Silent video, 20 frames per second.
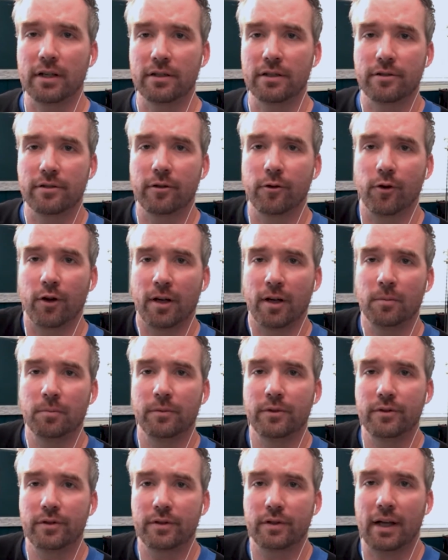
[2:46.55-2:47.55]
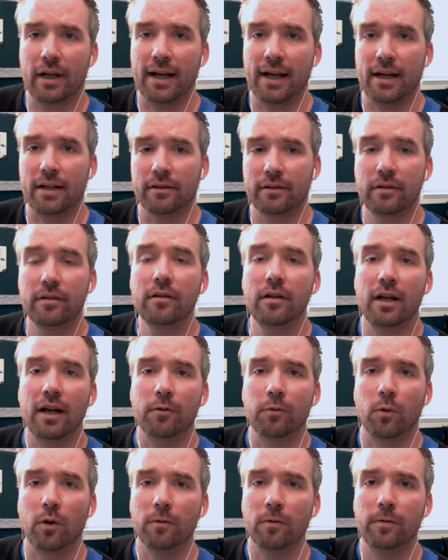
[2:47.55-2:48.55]
Instagrams at
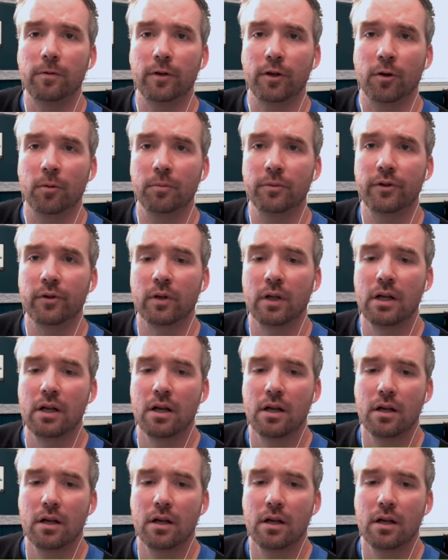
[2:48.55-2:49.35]
F1 Films